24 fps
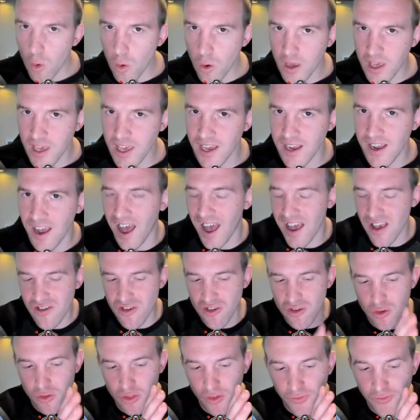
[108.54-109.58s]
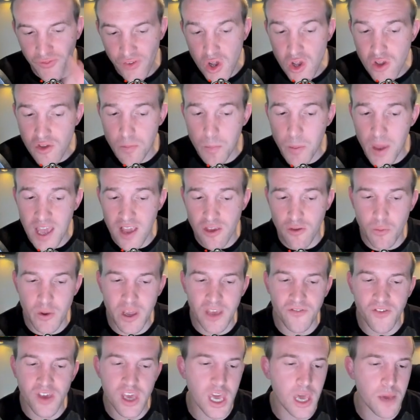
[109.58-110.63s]
Okay, guys, so the first base
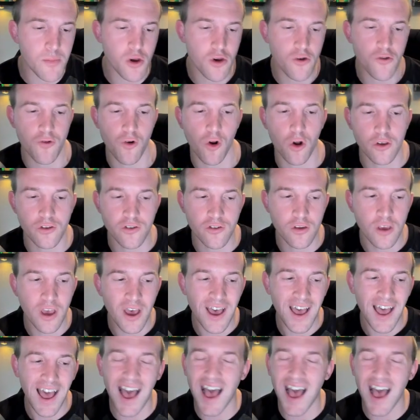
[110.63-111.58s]
we have came across